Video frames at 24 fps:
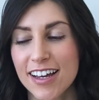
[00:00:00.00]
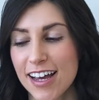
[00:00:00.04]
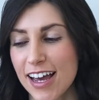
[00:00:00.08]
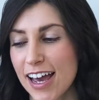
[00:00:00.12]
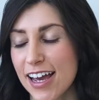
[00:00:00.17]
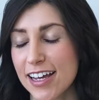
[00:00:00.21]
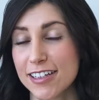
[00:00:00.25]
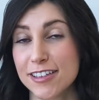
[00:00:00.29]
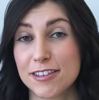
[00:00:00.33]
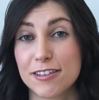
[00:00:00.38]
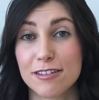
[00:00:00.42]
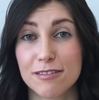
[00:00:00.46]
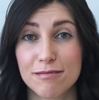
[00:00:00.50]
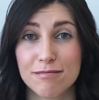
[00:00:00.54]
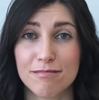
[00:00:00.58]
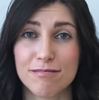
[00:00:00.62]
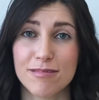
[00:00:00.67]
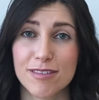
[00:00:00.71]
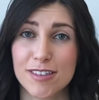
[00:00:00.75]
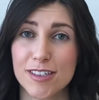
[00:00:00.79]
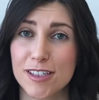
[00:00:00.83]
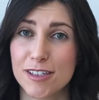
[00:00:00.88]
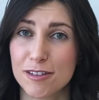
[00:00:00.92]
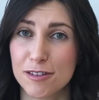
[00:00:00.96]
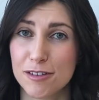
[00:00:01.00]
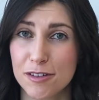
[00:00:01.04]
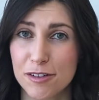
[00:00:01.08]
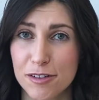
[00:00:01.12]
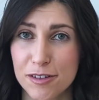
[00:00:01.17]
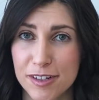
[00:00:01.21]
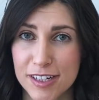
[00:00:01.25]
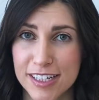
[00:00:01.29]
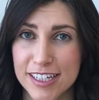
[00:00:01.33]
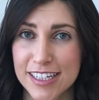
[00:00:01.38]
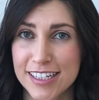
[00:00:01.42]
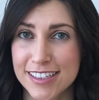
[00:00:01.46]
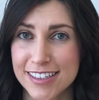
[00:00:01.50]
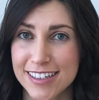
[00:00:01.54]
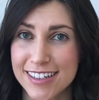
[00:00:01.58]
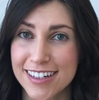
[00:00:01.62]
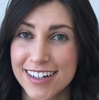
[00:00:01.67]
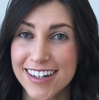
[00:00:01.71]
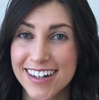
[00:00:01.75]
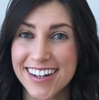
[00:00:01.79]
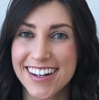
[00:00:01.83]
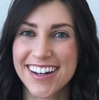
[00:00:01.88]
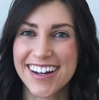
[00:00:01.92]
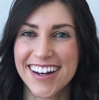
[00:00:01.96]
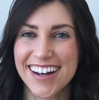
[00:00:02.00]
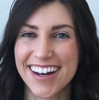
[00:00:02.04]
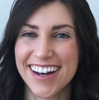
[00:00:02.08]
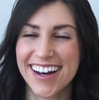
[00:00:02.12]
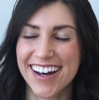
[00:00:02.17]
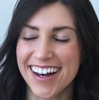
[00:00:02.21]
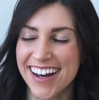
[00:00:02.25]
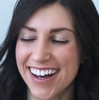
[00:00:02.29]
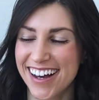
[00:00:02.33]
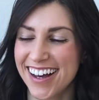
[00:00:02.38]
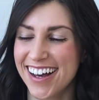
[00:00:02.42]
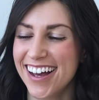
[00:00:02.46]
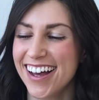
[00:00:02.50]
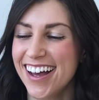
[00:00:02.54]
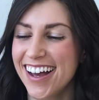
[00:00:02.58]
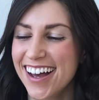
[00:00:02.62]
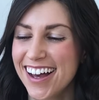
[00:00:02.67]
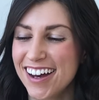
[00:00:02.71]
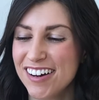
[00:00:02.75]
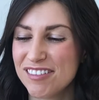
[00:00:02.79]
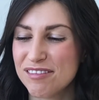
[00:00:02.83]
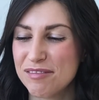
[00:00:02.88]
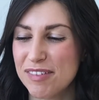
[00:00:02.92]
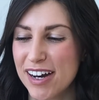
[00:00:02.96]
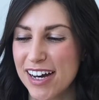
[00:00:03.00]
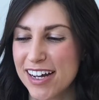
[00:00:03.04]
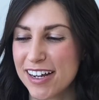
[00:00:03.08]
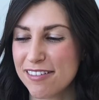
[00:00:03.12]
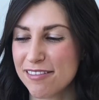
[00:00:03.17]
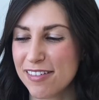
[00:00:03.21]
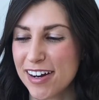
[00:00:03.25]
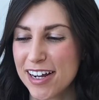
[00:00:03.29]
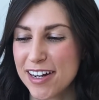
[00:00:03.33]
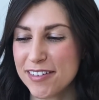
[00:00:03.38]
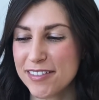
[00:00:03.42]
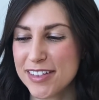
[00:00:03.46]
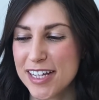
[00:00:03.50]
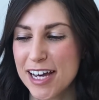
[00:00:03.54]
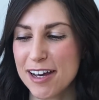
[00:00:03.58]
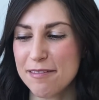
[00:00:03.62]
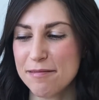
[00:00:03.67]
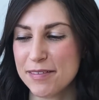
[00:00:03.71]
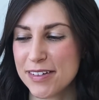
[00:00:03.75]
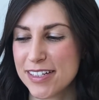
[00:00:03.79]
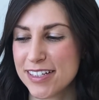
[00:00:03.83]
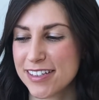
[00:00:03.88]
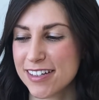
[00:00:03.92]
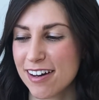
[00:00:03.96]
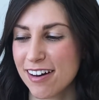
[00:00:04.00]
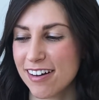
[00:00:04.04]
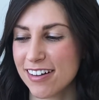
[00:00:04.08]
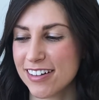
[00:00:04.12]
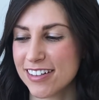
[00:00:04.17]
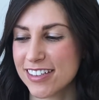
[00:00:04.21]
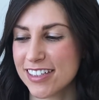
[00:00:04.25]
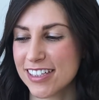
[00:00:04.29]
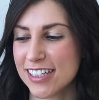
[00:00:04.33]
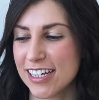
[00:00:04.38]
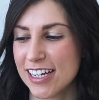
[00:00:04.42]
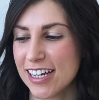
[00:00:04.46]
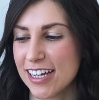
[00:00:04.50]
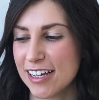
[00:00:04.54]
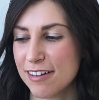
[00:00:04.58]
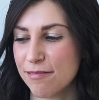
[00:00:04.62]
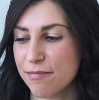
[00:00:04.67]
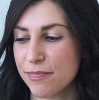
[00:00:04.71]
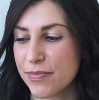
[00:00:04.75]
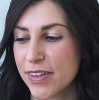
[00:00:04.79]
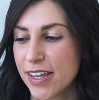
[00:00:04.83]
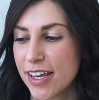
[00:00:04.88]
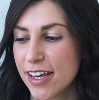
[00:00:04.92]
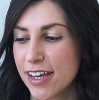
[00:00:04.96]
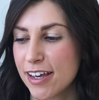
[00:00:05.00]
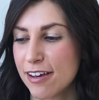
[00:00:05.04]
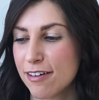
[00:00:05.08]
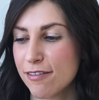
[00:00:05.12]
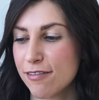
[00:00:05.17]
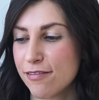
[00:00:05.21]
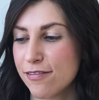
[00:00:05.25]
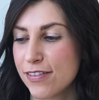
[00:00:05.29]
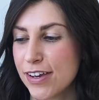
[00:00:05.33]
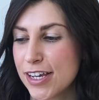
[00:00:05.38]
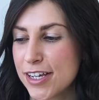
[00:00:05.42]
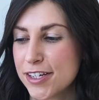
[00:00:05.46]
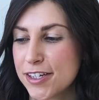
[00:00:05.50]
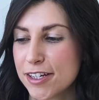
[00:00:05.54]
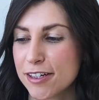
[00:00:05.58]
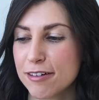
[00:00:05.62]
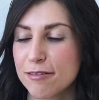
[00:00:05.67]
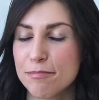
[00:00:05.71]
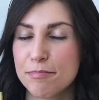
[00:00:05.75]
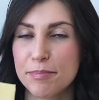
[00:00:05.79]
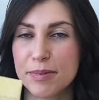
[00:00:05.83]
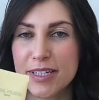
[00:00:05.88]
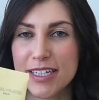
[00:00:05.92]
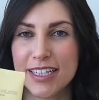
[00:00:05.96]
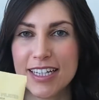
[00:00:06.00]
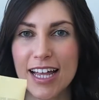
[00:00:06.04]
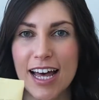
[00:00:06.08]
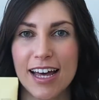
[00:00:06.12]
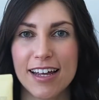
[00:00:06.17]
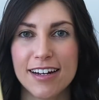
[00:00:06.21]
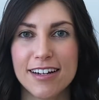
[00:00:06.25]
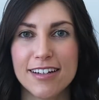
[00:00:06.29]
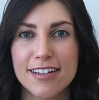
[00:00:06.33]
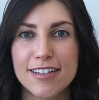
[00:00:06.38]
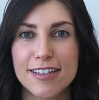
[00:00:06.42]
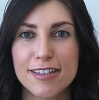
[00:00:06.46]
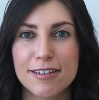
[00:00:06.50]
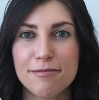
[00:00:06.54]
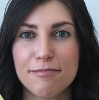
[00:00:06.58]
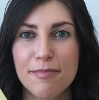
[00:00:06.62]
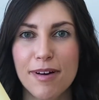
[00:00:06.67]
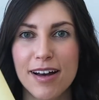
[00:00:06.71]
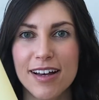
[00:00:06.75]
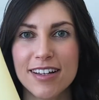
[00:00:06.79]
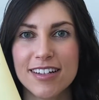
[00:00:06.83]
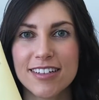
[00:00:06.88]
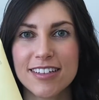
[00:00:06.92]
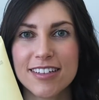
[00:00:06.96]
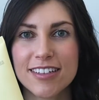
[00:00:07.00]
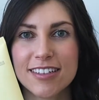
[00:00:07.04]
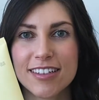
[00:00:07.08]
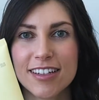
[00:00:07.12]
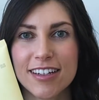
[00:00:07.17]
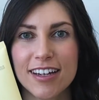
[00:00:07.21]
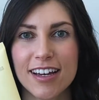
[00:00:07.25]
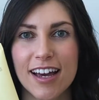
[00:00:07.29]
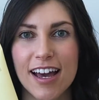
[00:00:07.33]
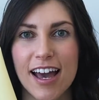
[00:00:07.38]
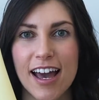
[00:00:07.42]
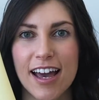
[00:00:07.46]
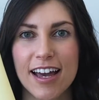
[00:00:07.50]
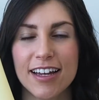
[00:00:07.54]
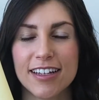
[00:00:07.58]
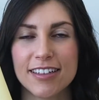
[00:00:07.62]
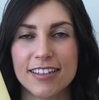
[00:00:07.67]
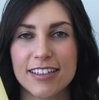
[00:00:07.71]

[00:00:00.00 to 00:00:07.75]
and you shouldn't either. But one of them is called the Facial Pilates Mask, and